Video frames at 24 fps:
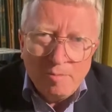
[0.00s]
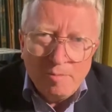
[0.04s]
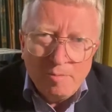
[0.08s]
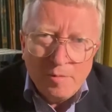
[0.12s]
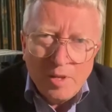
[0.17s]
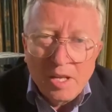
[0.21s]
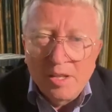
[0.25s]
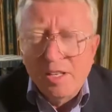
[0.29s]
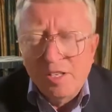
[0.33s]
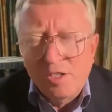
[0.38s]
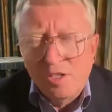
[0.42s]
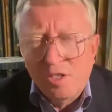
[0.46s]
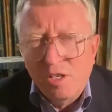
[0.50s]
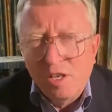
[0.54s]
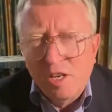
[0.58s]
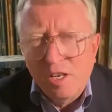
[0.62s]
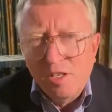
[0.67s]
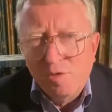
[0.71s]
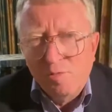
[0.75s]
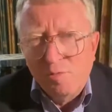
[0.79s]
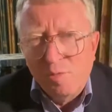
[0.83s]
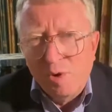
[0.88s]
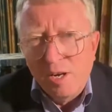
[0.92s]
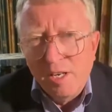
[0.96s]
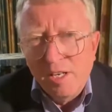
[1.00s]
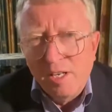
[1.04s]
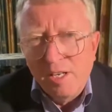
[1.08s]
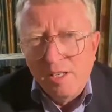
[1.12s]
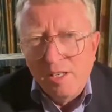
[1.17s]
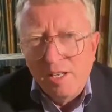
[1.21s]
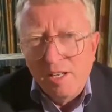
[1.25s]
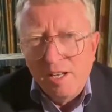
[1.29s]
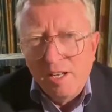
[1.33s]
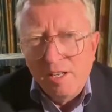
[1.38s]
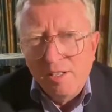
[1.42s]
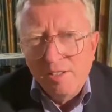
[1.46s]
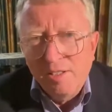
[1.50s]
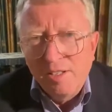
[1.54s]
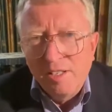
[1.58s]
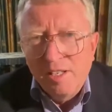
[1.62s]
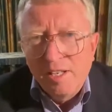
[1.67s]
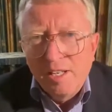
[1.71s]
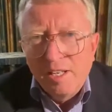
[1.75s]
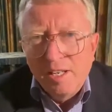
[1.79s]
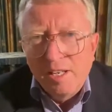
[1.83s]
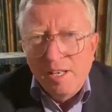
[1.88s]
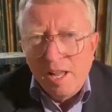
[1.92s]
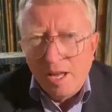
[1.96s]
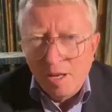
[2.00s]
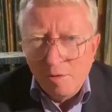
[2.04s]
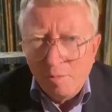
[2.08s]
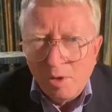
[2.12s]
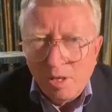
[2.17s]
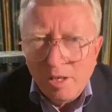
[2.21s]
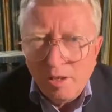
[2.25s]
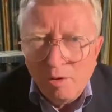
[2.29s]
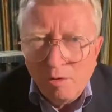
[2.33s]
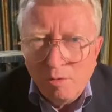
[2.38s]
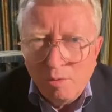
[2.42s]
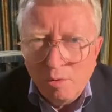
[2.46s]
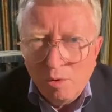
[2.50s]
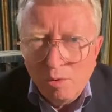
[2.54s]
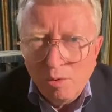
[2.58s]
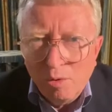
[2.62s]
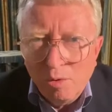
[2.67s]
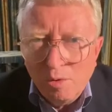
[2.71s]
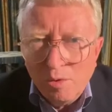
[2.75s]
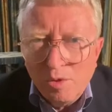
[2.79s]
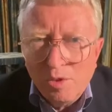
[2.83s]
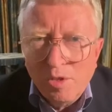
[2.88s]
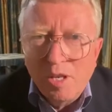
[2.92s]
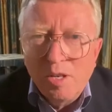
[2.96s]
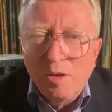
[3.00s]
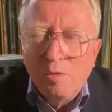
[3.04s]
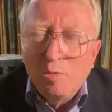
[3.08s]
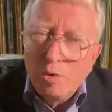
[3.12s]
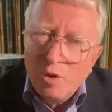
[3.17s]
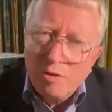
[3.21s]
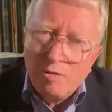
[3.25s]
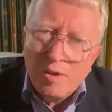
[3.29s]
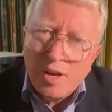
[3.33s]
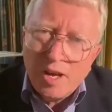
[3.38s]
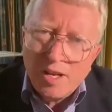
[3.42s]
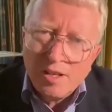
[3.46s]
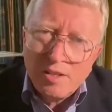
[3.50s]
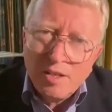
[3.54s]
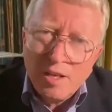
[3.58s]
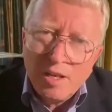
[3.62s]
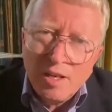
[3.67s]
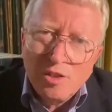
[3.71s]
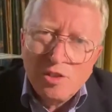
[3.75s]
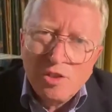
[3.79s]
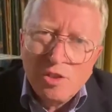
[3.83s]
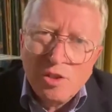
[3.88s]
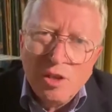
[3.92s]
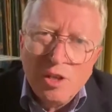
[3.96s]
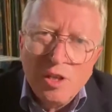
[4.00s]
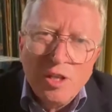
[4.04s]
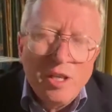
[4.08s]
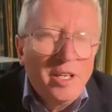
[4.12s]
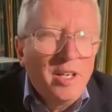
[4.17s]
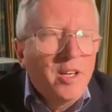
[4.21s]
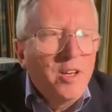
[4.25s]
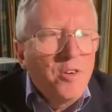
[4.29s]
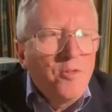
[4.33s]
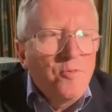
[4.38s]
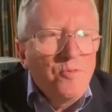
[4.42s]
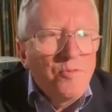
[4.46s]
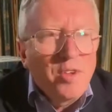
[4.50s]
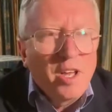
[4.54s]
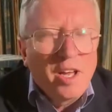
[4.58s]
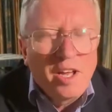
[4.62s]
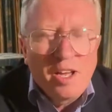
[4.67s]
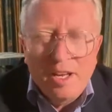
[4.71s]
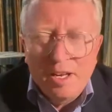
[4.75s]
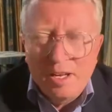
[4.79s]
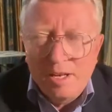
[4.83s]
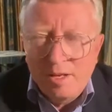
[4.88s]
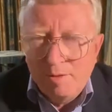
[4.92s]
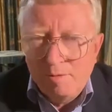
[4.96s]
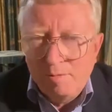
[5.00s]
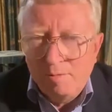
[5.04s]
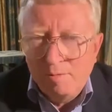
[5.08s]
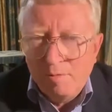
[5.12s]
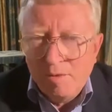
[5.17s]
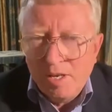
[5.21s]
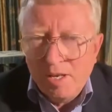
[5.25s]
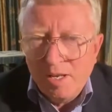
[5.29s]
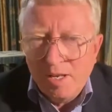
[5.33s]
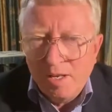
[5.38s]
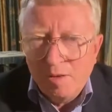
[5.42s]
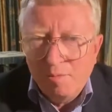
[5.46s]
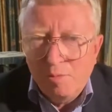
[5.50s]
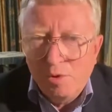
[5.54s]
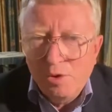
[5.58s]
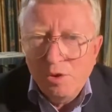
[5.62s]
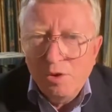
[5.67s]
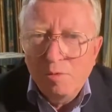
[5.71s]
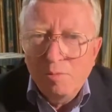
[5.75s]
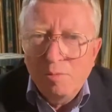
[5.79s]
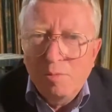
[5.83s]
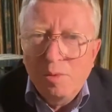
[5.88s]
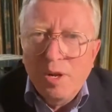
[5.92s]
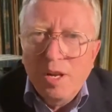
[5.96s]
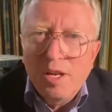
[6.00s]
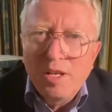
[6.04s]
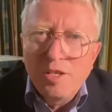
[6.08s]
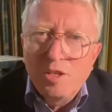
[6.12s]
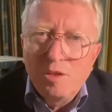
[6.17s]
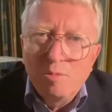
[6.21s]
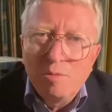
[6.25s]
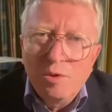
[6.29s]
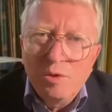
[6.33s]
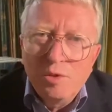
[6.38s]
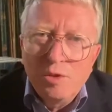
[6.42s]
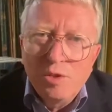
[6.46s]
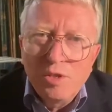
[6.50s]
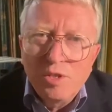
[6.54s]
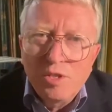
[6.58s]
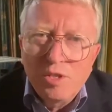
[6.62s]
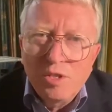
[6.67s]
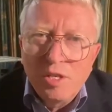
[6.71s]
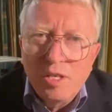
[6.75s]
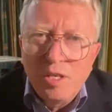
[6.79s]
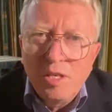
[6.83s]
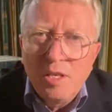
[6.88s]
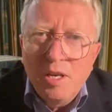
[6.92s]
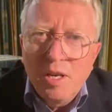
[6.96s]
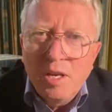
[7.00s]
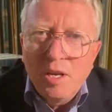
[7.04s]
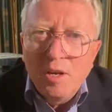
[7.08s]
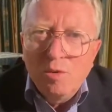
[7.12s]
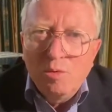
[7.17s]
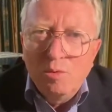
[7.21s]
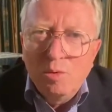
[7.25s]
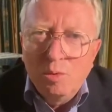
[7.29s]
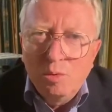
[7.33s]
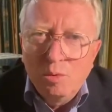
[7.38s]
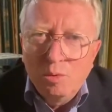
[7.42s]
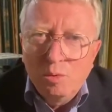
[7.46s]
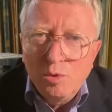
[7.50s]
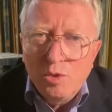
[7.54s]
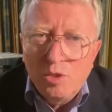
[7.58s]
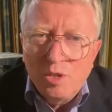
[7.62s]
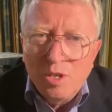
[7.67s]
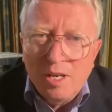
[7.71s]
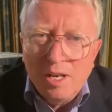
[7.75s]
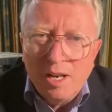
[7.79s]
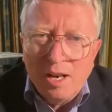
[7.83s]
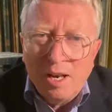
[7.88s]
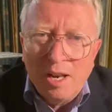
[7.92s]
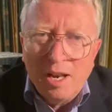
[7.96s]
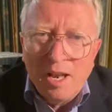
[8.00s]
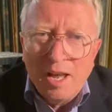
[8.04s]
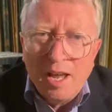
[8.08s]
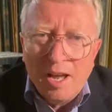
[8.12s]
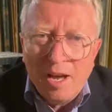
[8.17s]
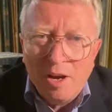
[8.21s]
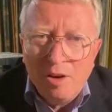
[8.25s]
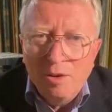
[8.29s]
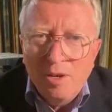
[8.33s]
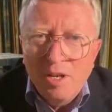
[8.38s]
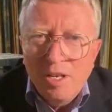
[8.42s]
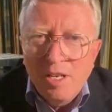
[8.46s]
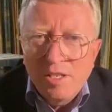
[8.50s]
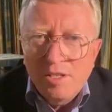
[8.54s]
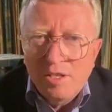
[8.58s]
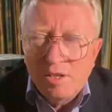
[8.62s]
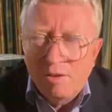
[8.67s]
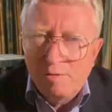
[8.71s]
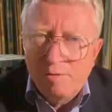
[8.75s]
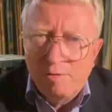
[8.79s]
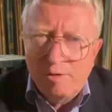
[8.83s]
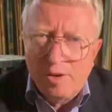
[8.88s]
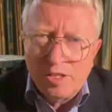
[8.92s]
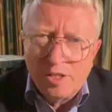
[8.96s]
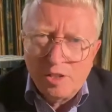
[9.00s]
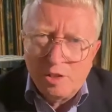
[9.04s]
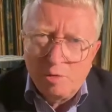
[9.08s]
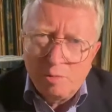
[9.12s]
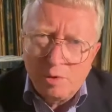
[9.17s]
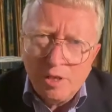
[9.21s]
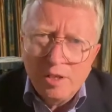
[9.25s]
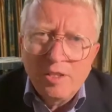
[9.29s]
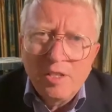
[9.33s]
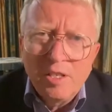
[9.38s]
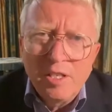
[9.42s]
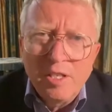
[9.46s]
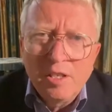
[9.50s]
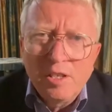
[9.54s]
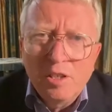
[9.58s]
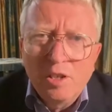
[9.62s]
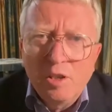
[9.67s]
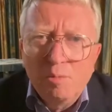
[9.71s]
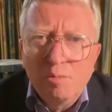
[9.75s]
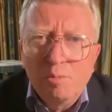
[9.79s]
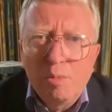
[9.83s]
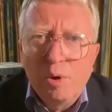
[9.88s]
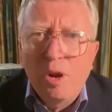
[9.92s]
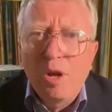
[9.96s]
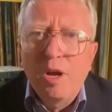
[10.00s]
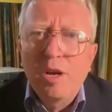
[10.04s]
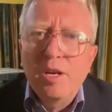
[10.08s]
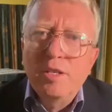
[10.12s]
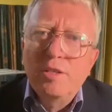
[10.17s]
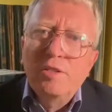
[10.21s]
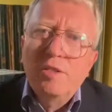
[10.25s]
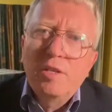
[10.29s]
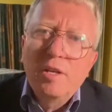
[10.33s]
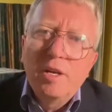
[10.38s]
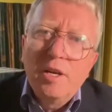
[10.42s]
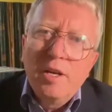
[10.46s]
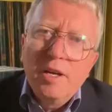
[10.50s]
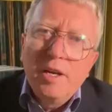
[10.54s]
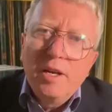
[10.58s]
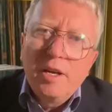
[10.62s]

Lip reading: Now that starts breaking down labeling rules, and we've had to actually put in place emergency rules that allow some flexibility and compliance